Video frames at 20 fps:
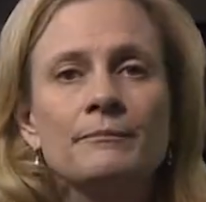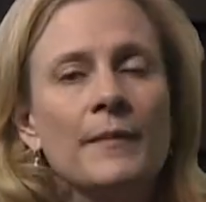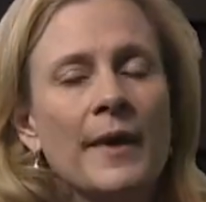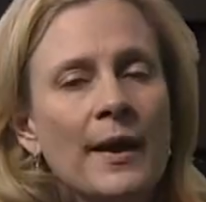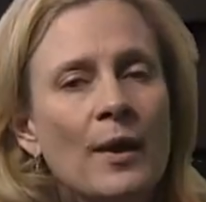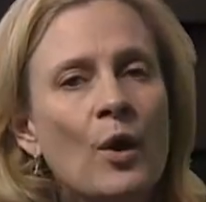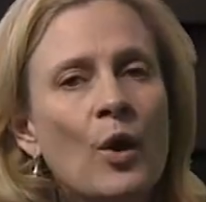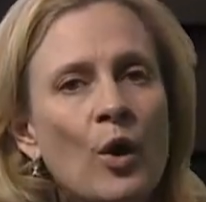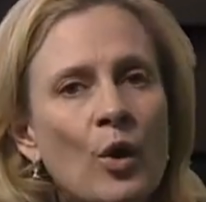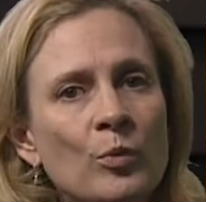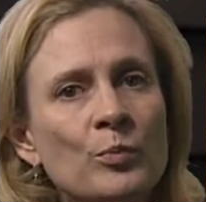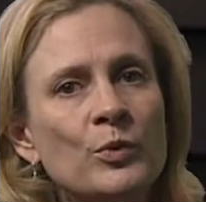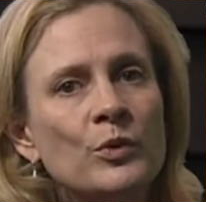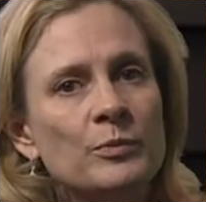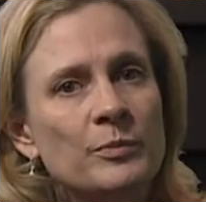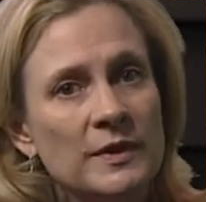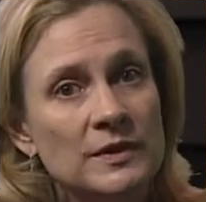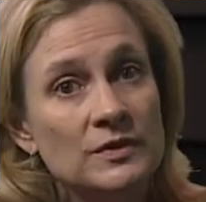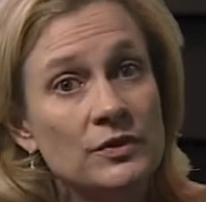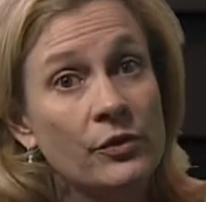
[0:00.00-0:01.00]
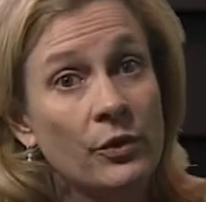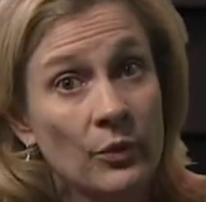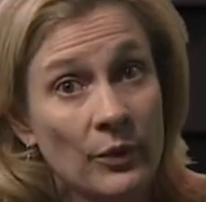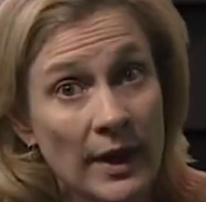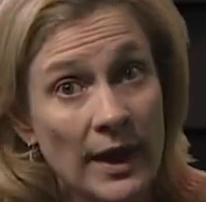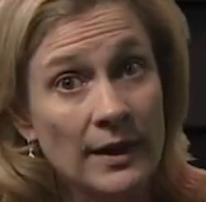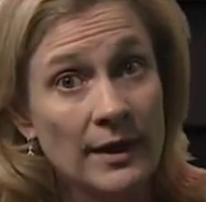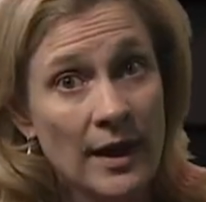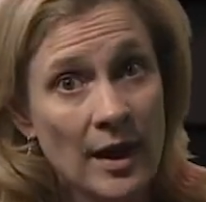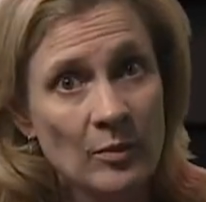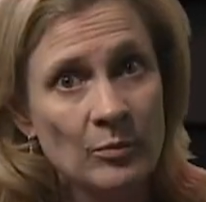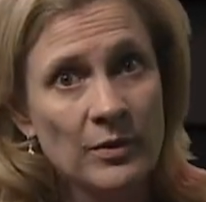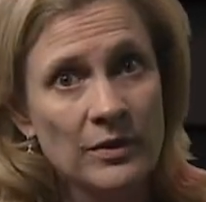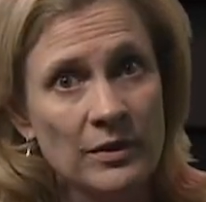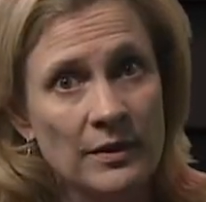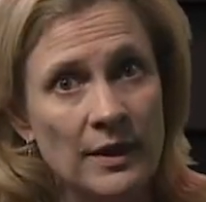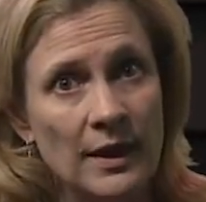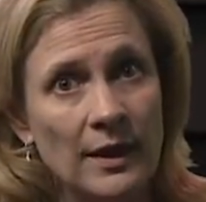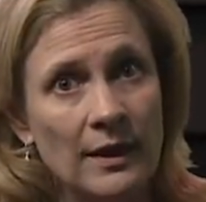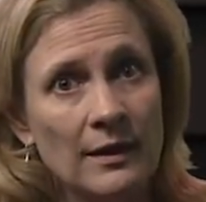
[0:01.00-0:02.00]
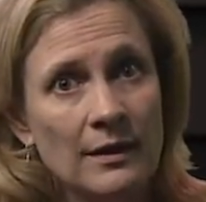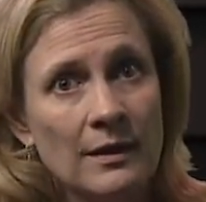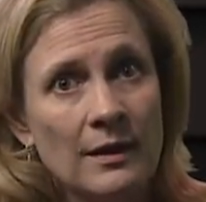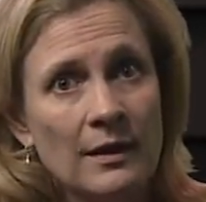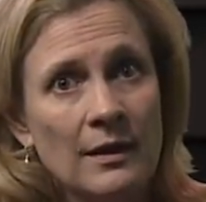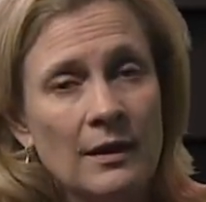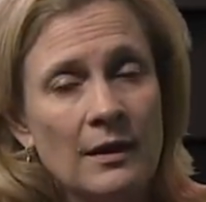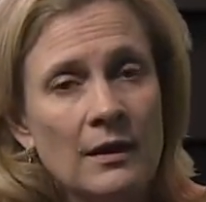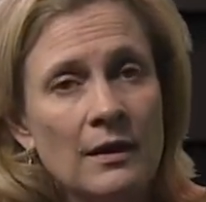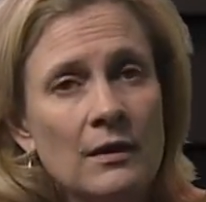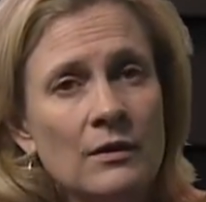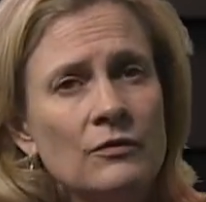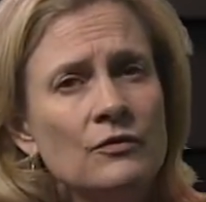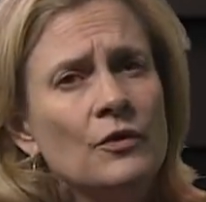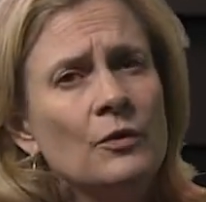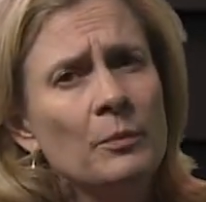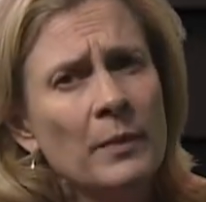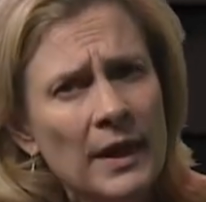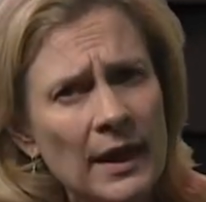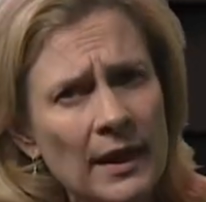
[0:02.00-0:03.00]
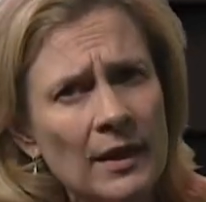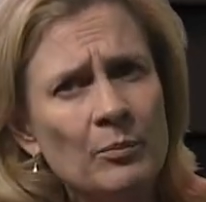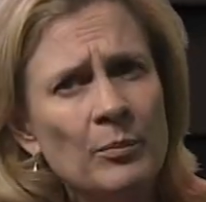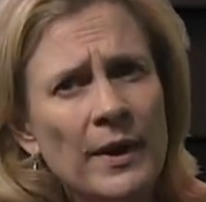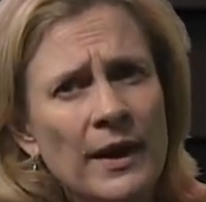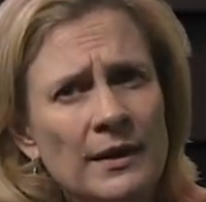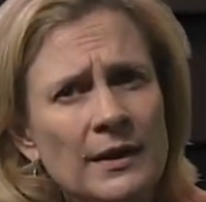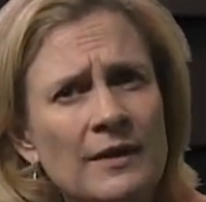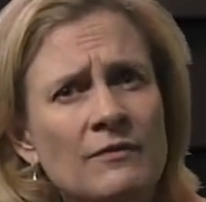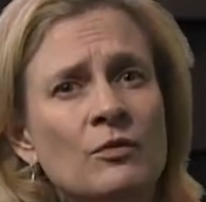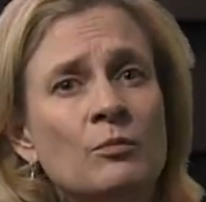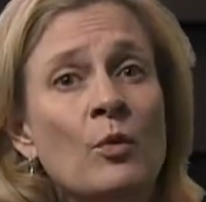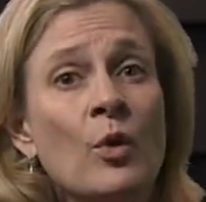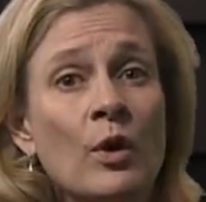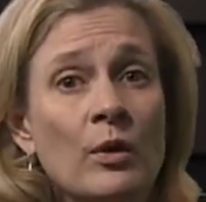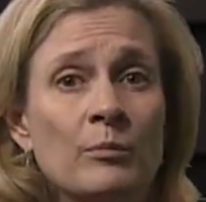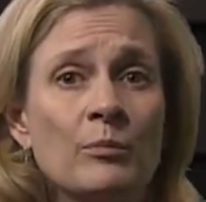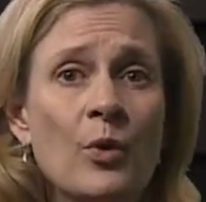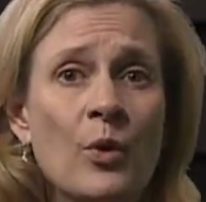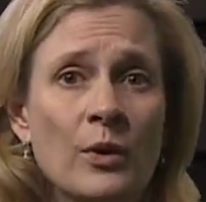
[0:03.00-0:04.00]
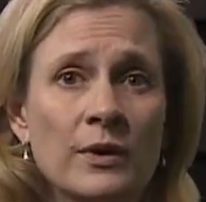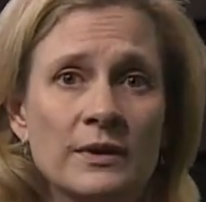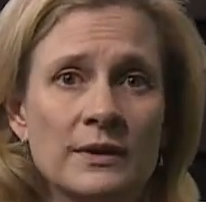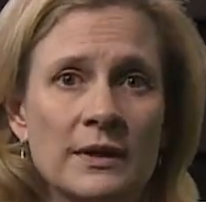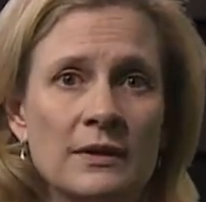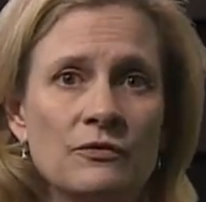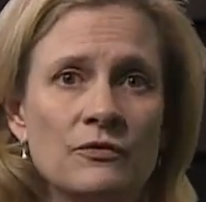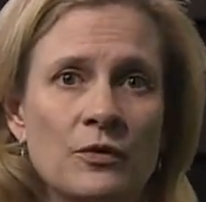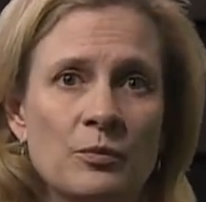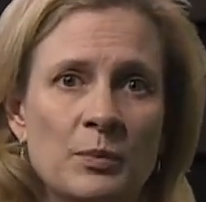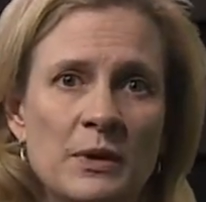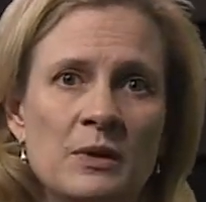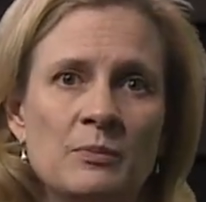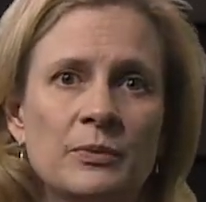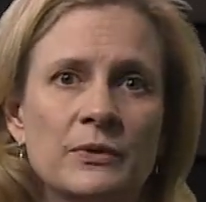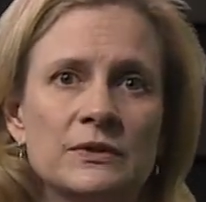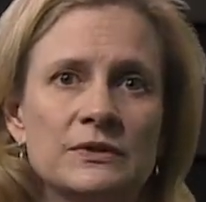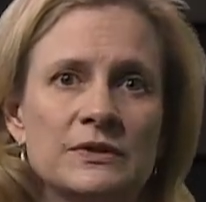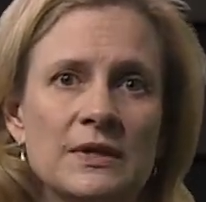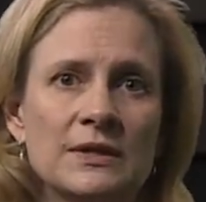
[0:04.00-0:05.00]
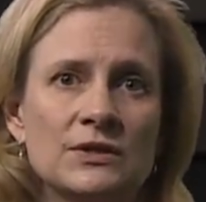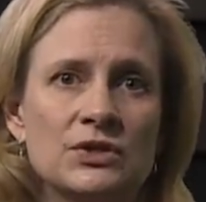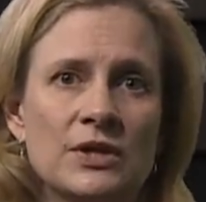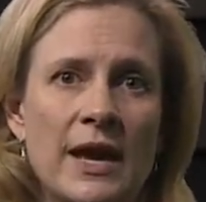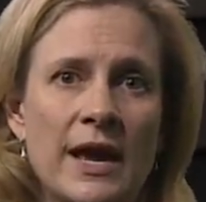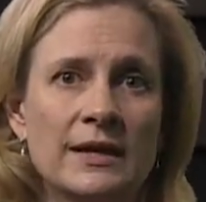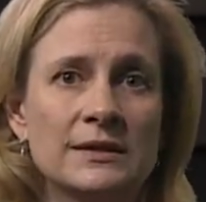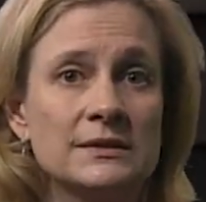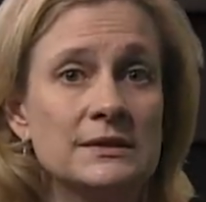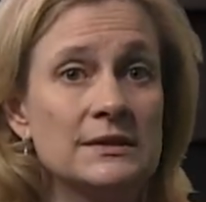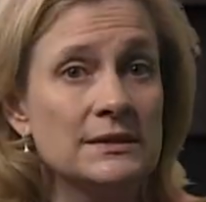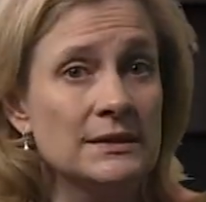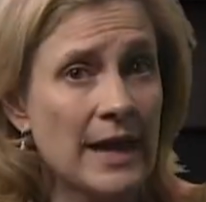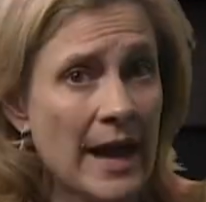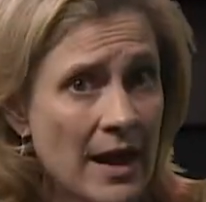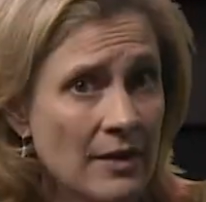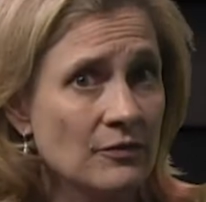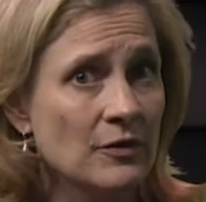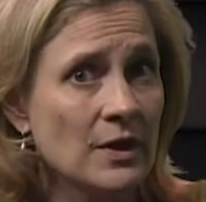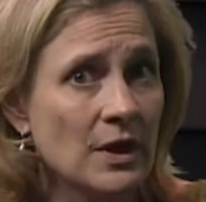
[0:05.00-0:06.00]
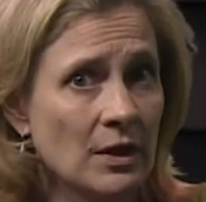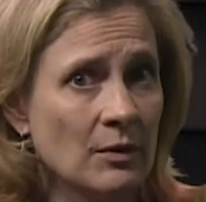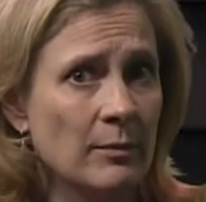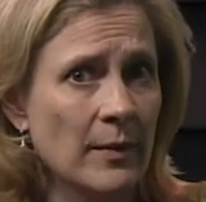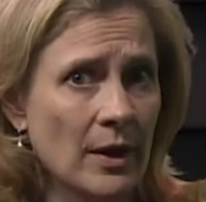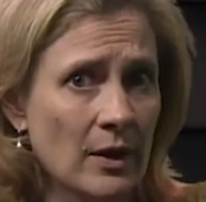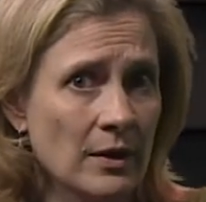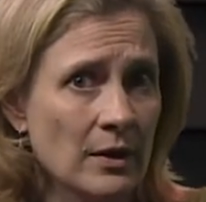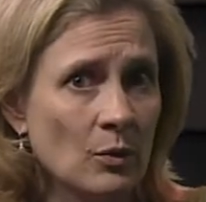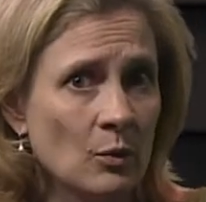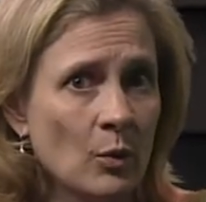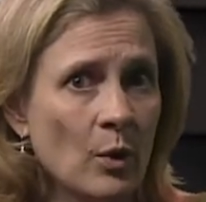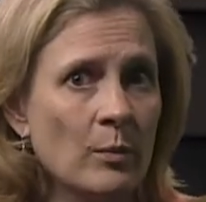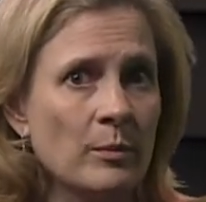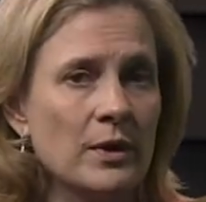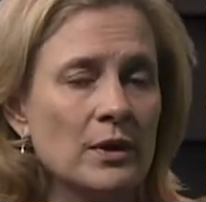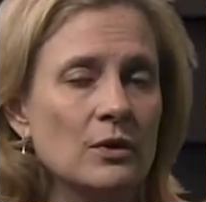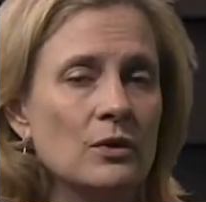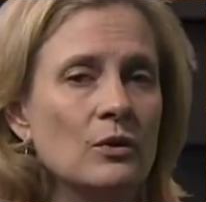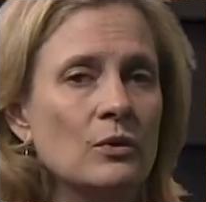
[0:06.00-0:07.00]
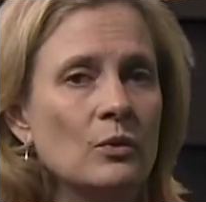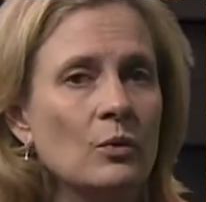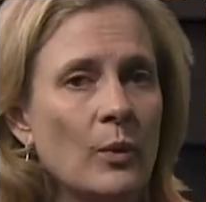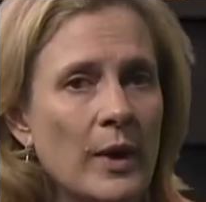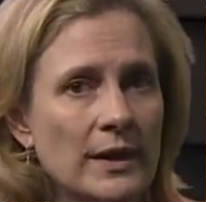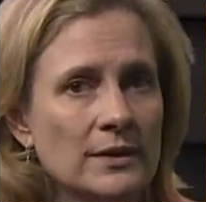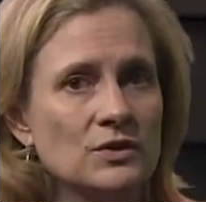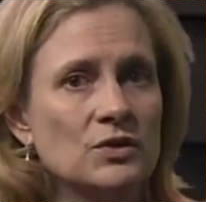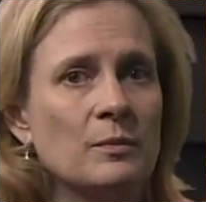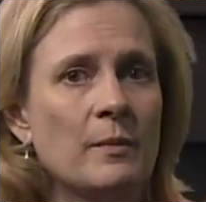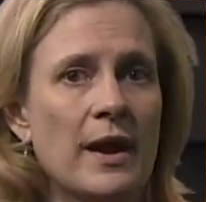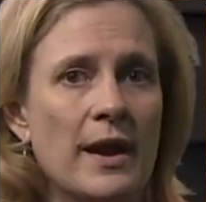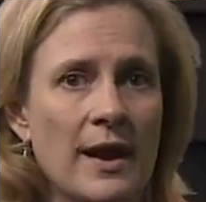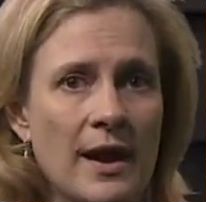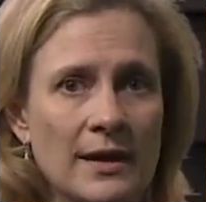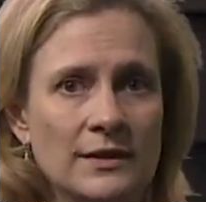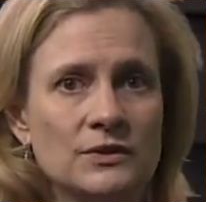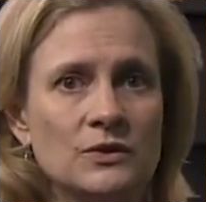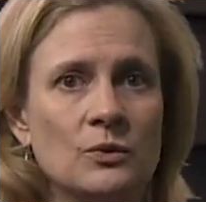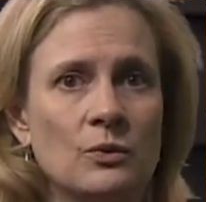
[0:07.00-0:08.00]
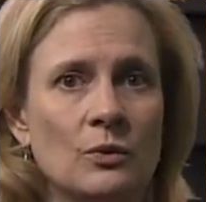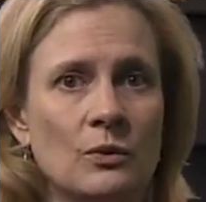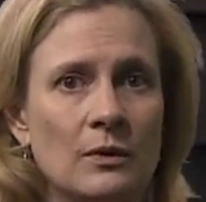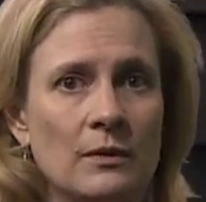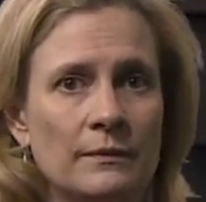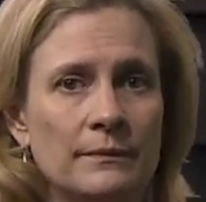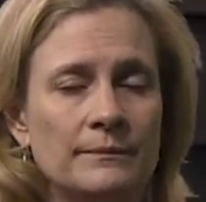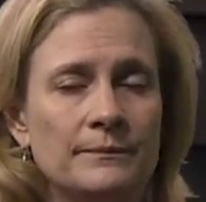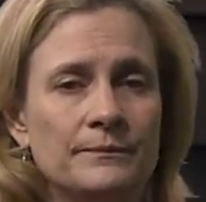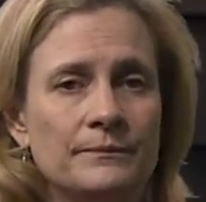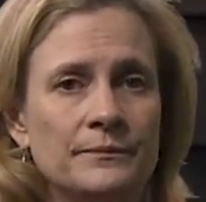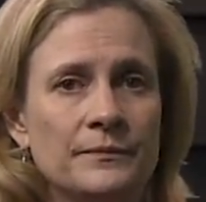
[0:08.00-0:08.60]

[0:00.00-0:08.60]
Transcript: My hope would be to create empathy for me, but even more importantly, for people such as this African-American woman who went to my high school.